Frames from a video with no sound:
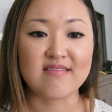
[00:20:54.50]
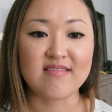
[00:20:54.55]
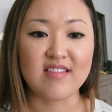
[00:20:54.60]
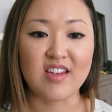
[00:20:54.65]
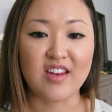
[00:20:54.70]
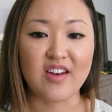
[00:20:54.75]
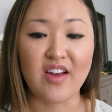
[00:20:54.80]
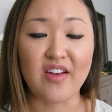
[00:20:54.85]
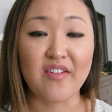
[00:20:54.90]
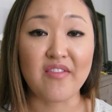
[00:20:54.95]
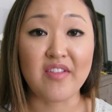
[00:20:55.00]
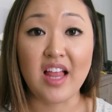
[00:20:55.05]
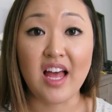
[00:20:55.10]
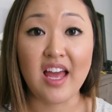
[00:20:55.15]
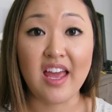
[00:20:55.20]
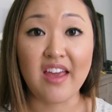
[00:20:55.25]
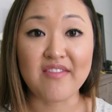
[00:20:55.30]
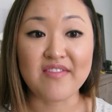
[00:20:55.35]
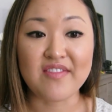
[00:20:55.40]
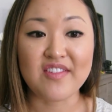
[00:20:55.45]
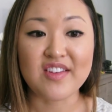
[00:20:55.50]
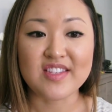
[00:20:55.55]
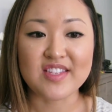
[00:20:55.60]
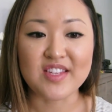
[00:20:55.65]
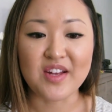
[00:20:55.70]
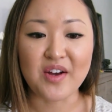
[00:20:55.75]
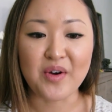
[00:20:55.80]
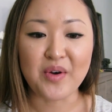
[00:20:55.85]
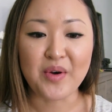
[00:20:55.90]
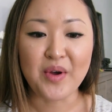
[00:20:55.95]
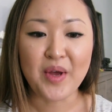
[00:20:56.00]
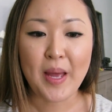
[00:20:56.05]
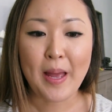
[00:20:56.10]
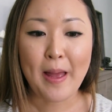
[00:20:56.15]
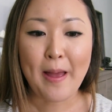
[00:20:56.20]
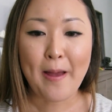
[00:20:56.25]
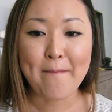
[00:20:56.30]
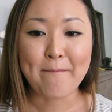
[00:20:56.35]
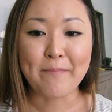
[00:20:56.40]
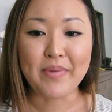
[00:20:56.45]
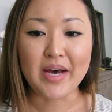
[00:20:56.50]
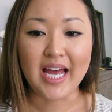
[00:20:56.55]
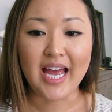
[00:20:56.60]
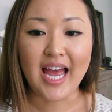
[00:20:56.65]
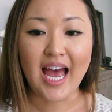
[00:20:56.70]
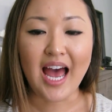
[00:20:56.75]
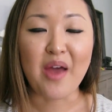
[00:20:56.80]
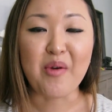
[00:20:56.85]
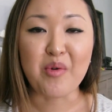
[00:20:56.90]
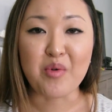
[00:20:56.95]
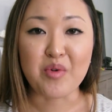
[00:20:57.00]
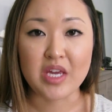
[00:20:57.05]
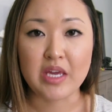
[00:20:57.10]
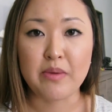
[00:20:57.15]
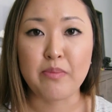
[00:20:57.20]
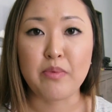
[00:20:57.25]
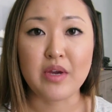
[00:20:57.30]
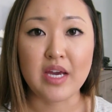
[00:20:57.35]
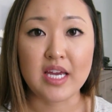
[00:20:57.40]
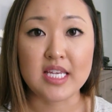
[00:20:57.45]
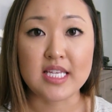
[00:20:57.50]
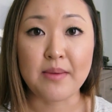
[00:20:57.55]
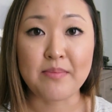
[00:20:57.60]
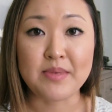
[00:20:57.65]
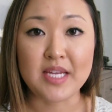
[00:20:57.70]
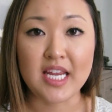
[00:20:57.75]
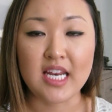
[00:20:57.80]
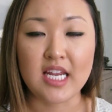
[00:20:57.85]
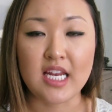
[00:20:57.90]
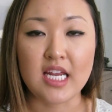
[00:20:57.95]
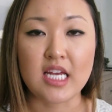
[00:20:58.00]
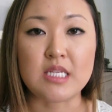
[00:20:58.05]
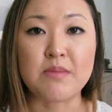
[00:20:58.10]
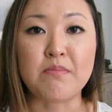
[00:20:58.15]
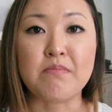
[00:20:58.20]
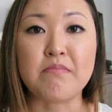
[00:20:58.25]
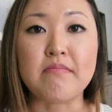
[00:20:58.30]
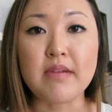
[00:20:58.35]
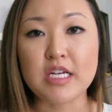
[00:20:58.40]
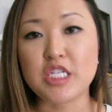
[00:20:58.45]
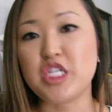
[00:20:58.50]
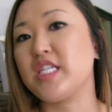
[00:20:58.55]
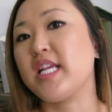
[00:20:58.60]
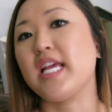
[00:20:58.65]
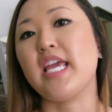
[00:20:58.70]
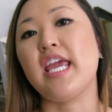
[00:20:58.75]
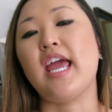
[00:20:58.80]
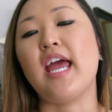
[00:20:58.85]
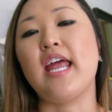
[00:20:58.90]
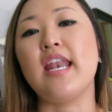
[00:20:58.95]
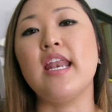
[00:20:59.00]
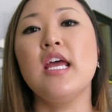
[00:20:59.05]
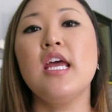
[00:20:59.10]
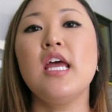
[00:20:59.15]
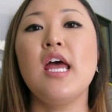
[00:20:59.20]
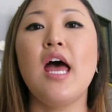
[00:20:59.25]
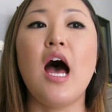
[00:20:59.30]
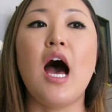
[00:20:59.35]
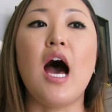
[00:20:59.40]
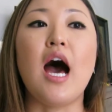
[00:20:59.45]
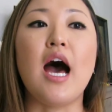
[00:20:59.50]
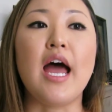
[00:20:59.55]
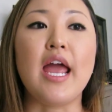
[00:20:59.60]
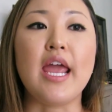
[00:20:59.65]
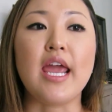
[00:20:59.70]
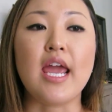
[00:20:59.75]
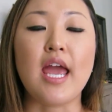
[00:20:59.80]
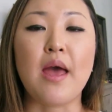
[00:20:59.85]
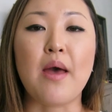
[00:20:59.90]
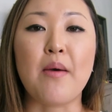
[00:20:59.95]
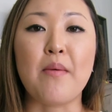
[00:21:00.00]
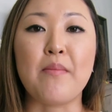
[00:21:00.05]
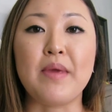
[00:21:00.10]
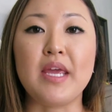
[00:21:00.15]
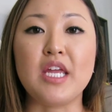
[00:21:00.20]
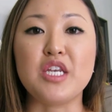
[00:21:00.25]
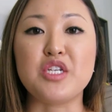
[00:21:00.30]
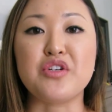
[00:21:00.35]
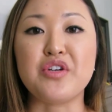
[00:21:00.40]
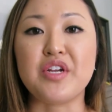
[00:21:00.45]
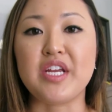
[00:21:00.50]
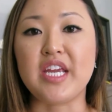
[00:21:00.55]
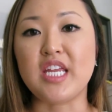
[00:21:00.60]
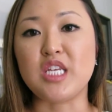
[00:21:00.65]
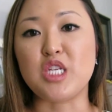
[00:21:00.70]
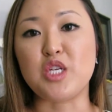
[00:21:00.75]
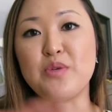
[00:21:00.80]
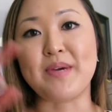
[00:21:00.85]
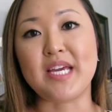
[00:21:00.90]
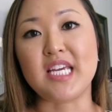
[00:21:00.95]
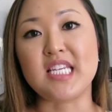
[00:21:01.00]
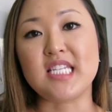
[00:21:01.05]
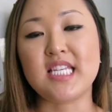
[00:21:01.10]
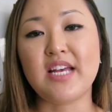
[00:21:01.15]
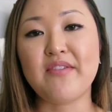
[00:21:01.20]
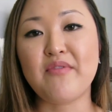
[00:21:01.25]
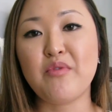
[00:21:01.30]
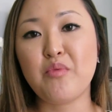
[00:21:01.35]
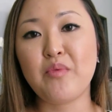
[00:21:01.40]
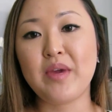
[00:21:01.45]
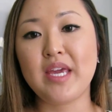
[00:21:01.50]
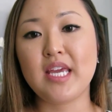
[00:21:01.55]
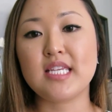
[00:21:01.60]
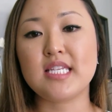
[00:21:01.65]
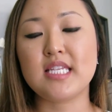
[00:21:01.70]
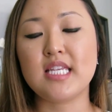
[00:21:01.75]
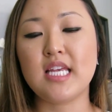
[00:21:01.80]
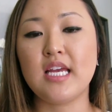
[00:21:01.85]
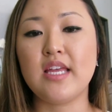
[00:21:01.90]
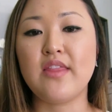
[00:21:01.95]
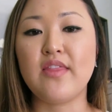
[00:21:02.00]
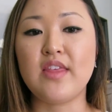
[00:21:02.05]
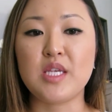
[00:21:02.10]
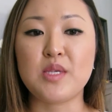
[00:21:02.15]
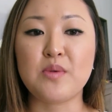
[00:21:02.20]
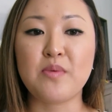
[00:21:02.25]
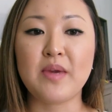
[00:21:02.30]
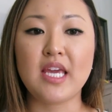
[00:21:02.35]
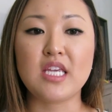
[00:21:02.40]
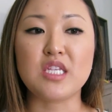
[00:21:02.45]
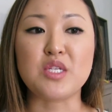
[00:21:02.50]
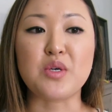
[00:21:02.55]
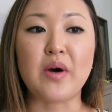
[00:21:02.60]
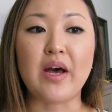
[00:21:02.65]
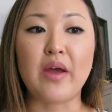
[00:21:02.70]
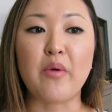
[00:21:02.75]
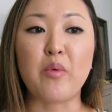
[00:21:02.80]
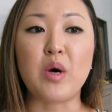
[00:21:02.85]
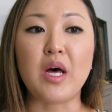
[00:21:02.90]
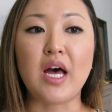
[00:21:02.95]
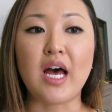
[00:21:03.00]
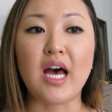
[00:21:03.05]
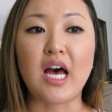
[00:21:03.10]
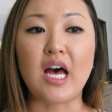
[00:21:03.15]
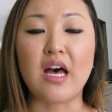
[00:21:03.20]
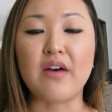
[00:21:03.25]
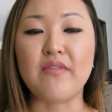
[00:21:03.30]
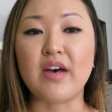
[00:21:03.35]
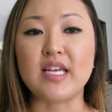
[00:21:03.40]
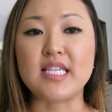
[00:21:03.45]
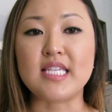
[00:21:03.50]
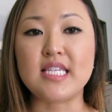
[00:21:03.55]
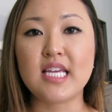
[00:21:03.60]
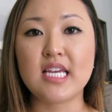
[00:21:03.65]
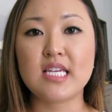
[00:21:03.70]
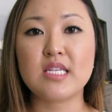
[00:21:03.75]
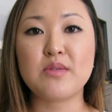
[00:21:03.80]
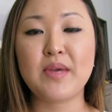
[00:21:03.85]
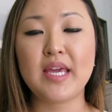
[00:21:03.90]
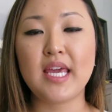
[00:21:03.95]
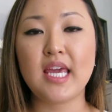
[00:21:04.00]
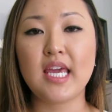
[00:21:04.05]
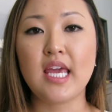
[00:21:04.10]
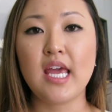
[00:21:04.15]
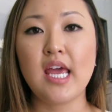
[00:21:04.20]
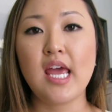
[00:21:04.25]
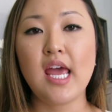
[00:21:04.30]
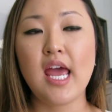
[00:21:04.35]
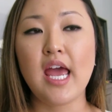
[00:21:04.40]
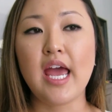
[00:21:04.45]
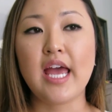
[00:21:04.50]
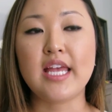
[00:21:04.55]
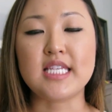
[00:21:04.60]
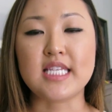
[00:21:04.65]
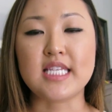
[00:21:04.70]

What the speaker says: you know, I have a life, so but I will keep you guys updated as much as I can. I am entering into my 7 weeks this week, so I will have a 6-week and